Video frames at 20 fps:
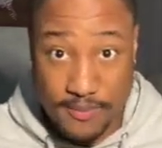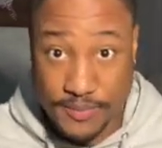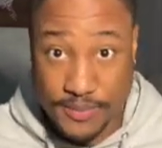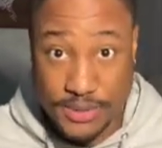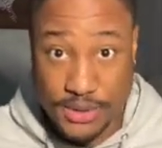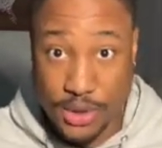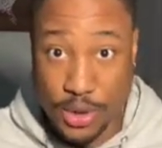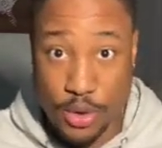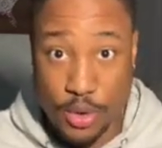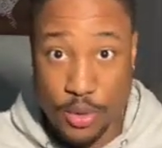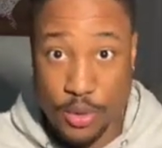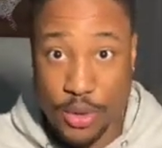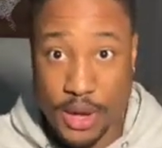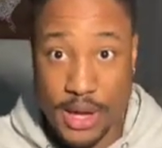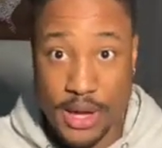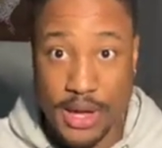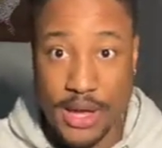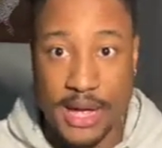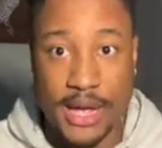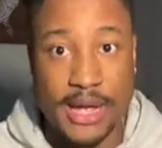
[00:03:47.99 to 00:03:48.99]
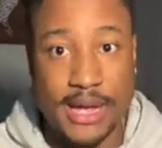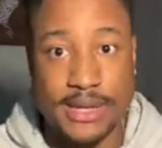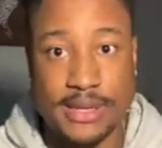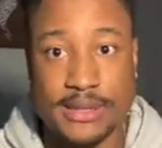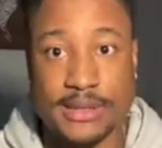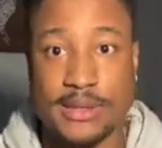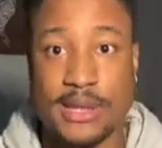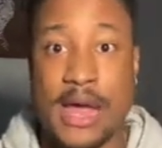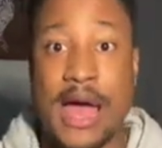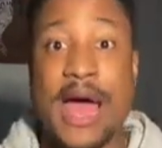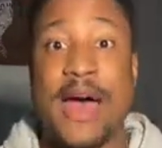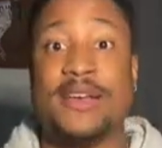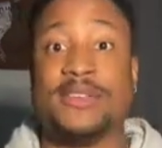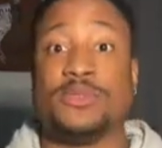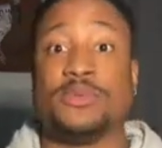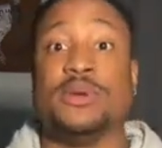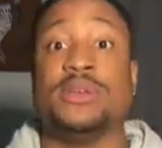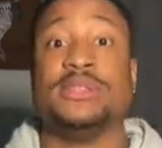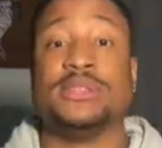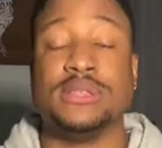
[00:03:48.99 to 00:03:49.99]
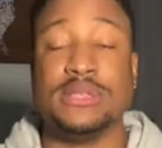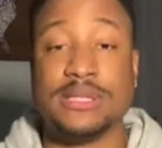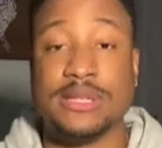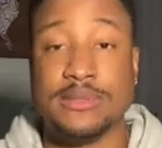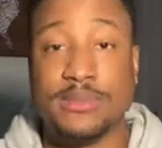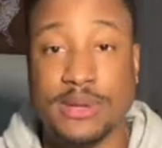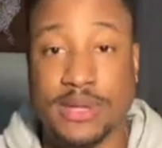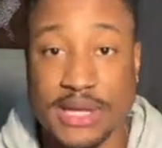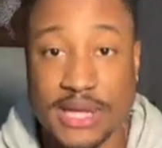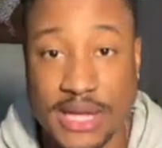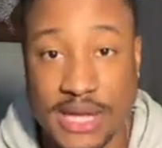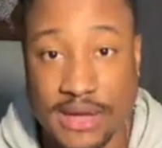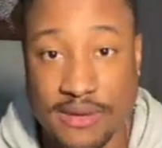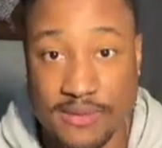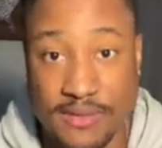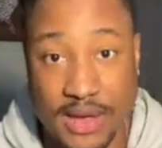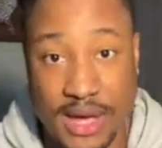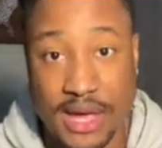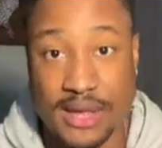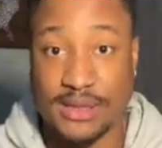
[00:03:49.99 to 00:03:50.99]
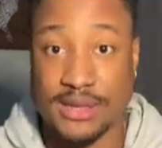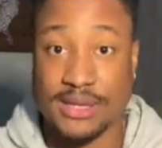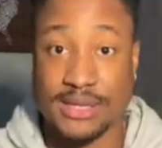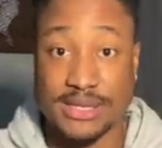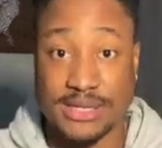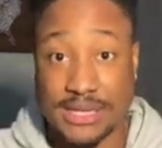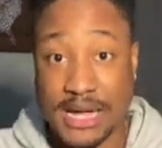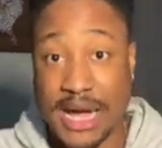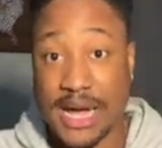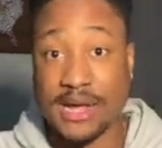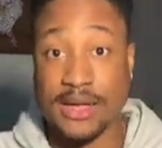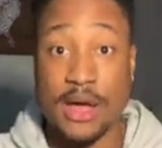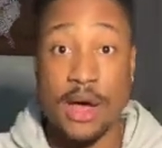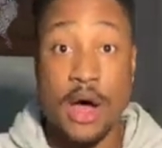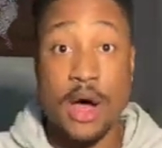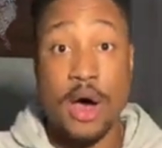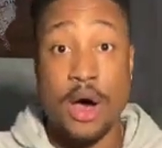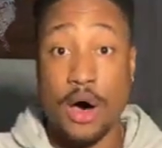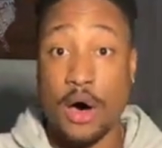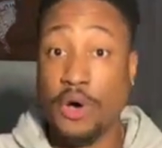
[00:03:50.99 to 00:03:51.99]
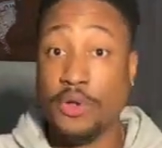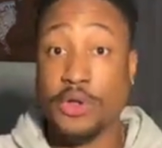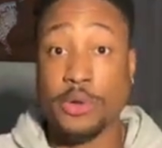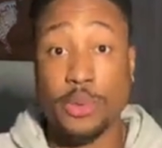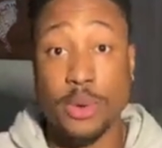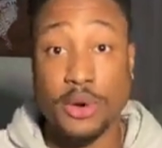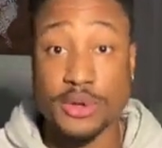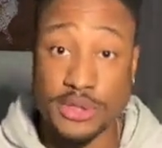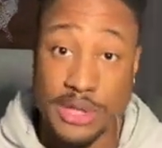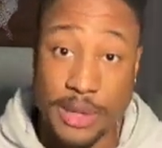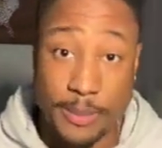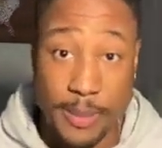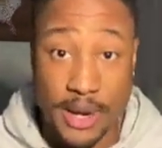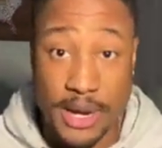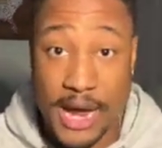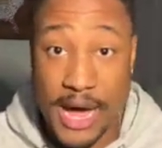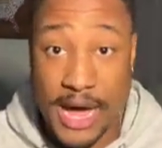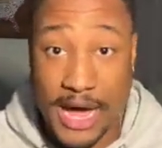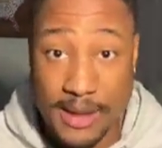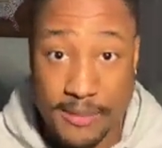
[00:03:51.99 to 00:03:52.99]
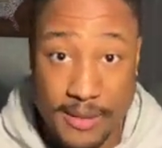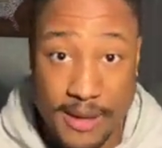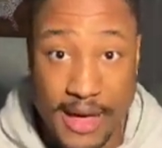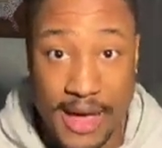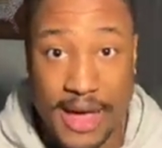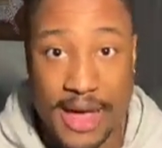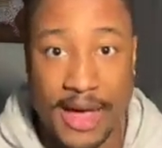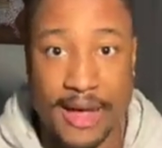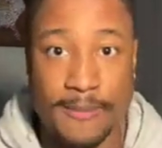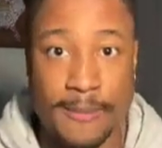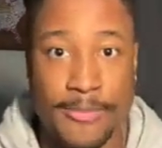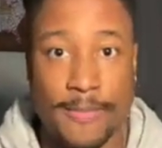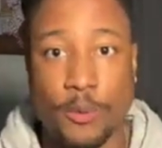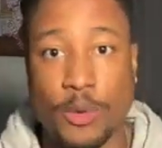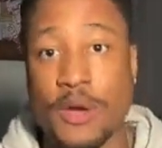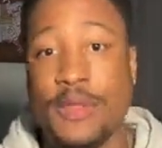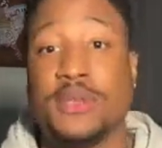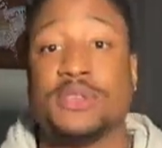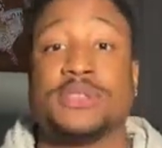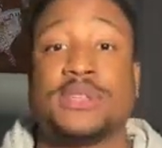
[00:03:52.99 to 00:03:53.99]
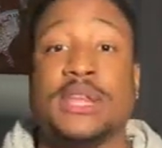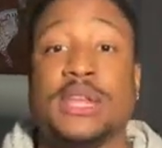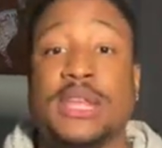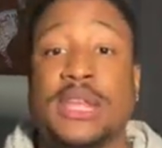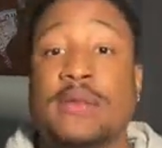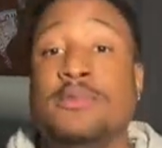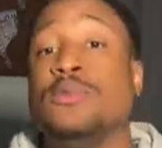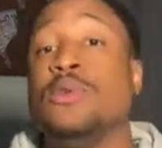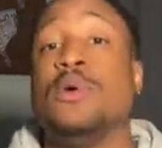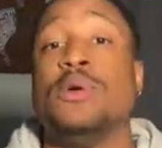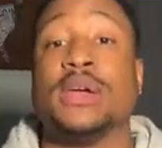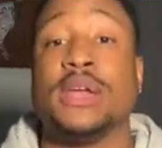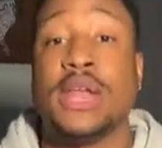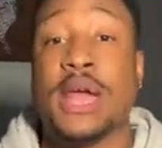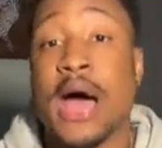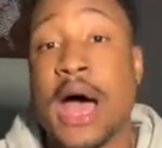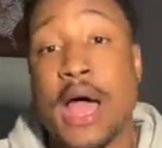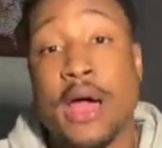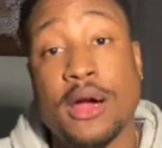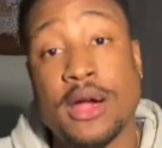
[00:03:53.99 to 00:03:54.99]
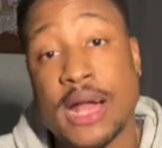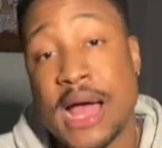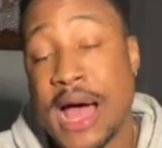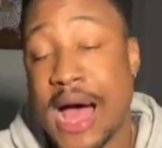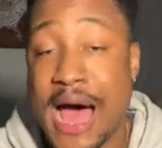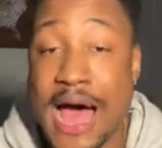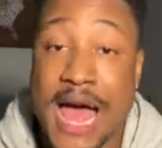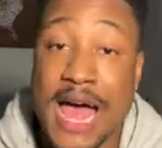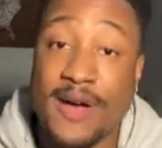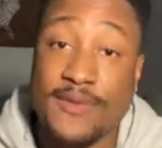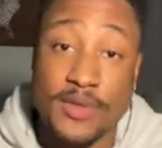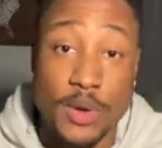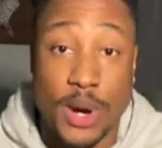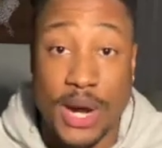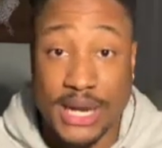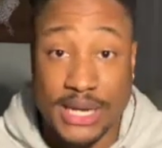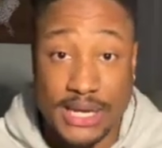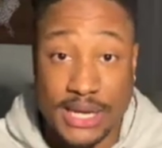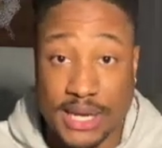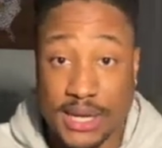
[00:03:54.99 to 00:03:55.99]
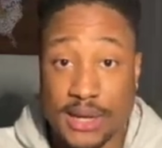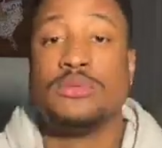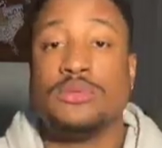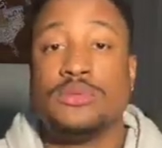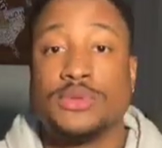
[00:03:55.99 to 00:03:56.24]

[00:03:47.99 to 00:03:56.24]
So it has reason to believe that the stock only rose up on hype, and whether it's going to keep going any higher or not, I have no idea.